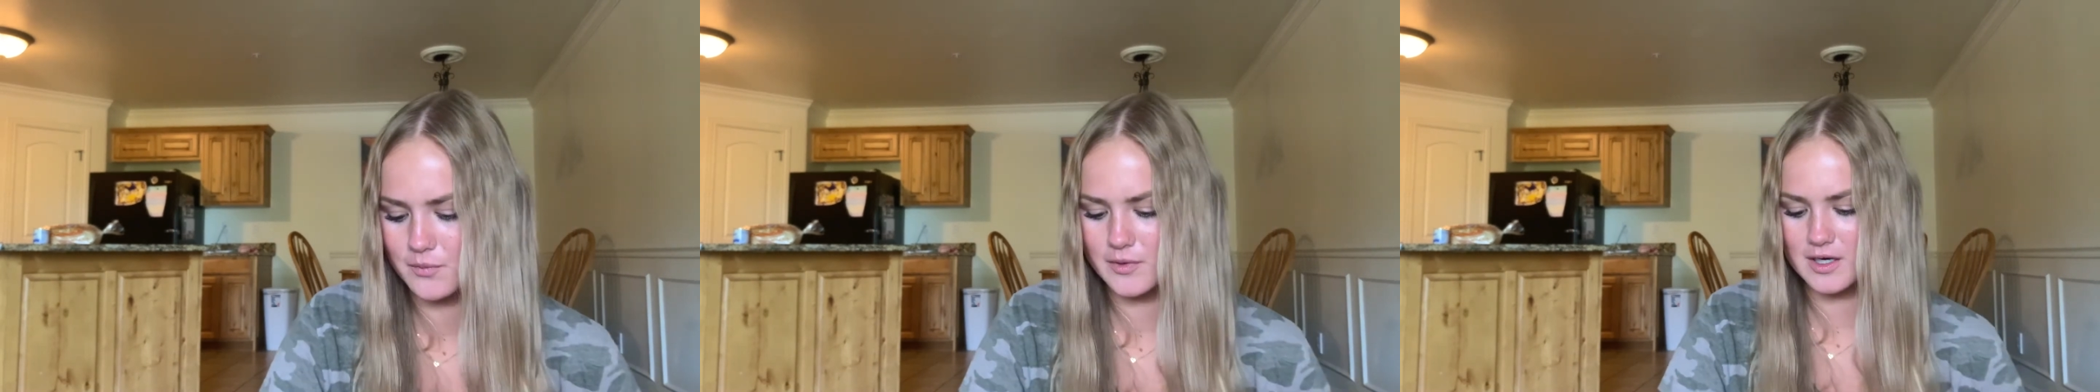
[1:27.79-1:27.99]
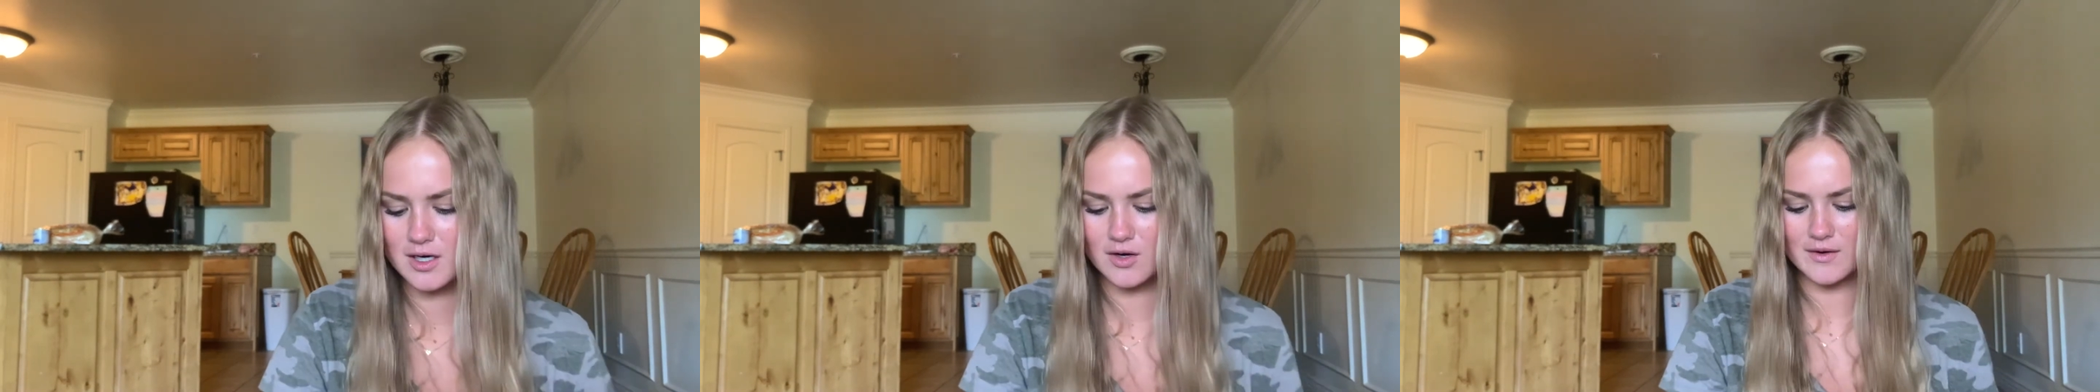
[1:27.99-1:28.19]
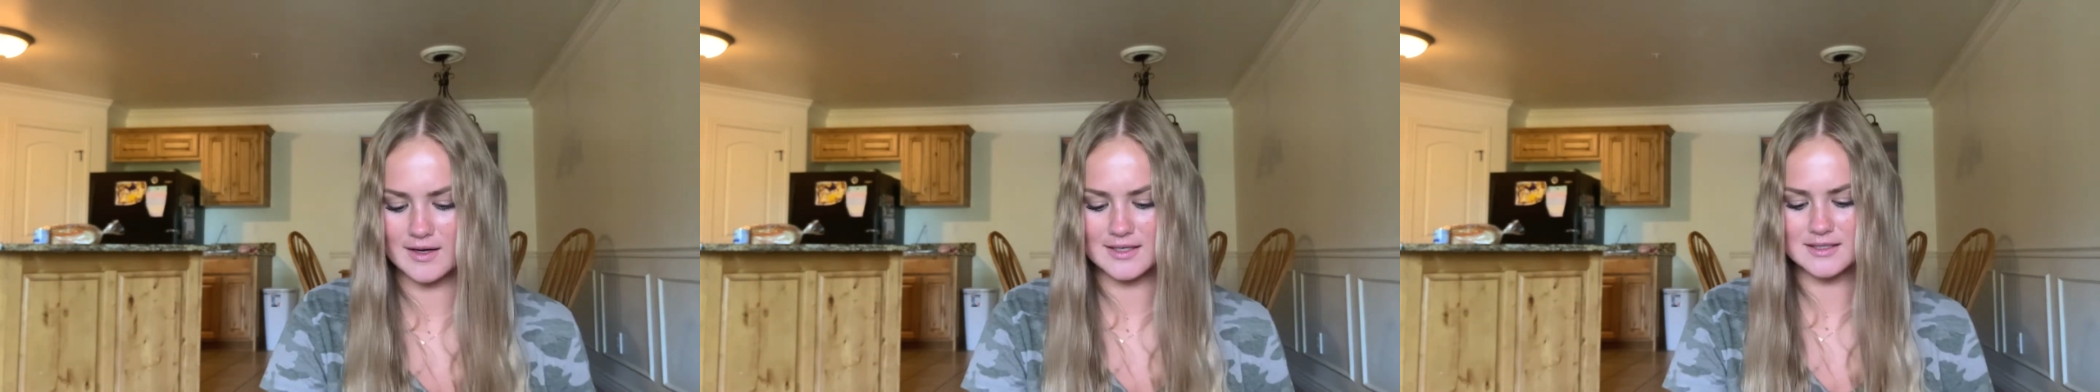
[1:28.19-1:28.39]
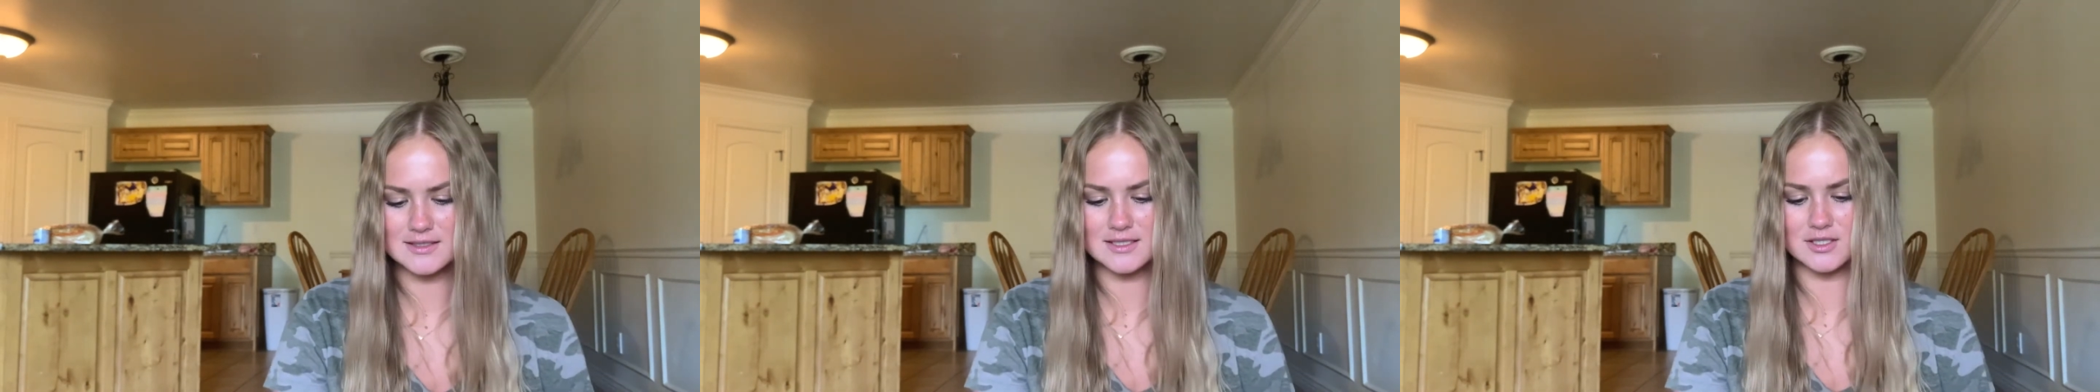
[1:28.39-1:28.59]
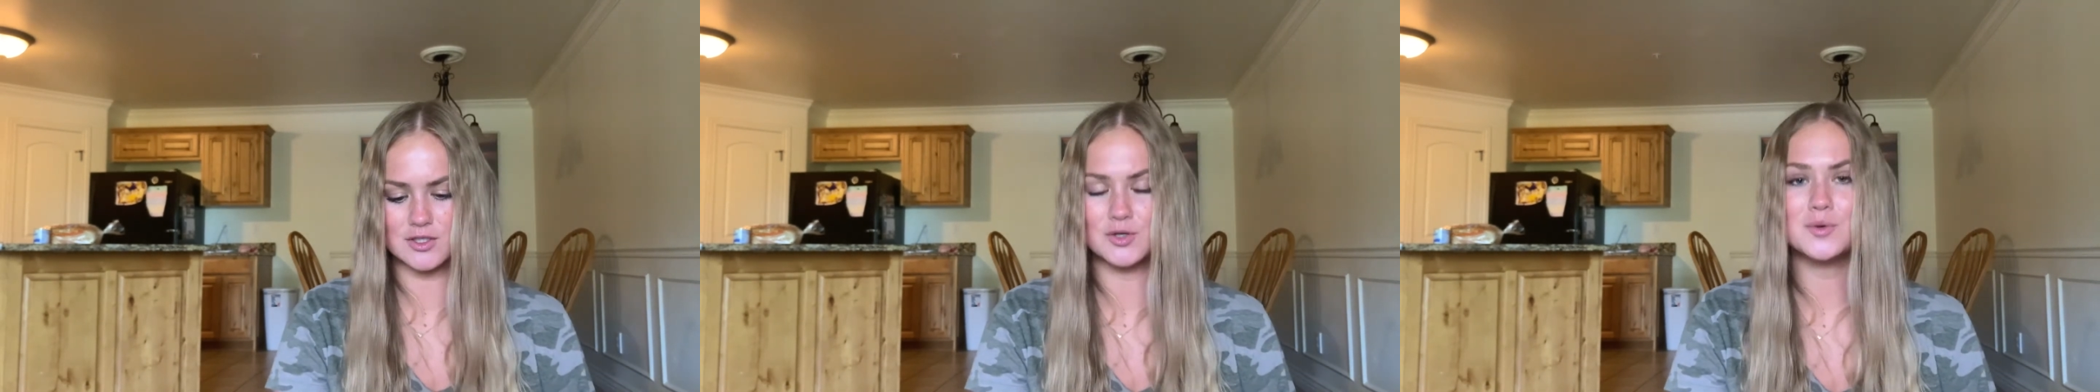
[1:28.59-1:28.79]
we're going
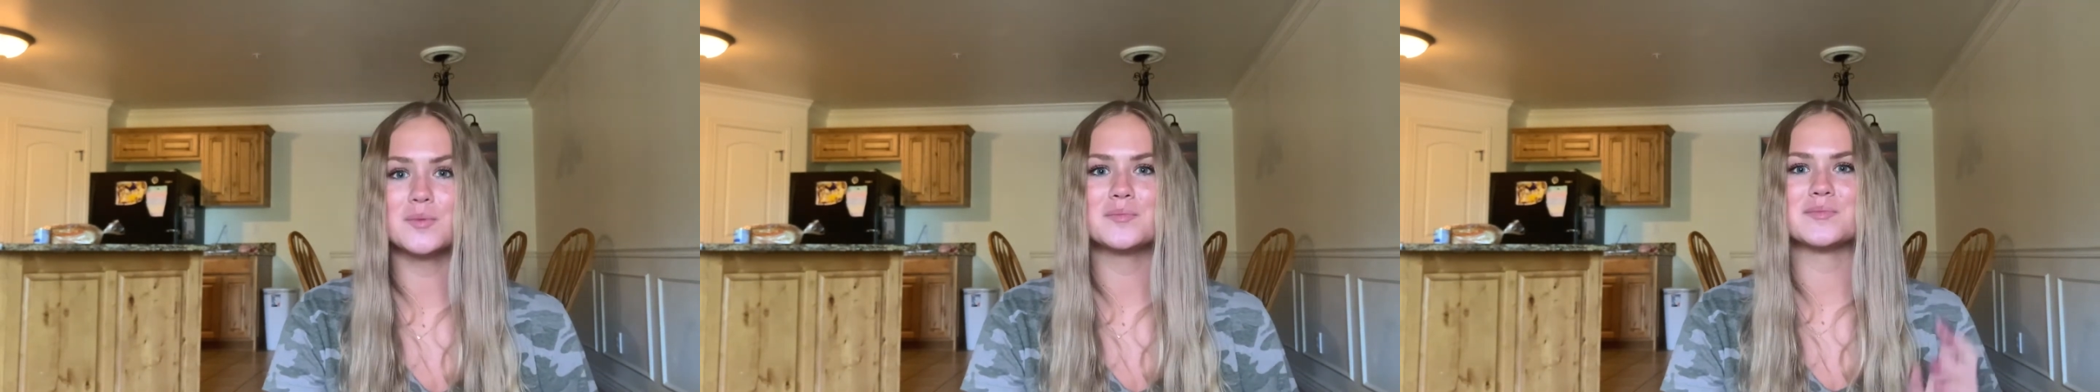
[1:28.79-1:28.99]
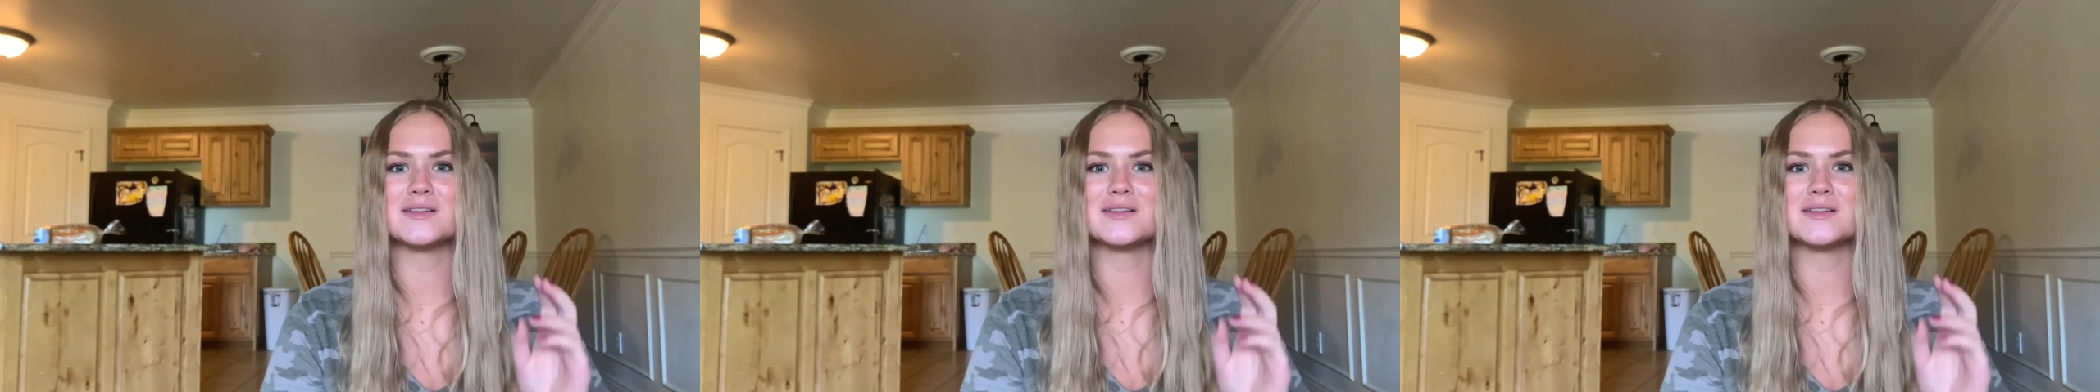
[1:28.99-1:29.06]
to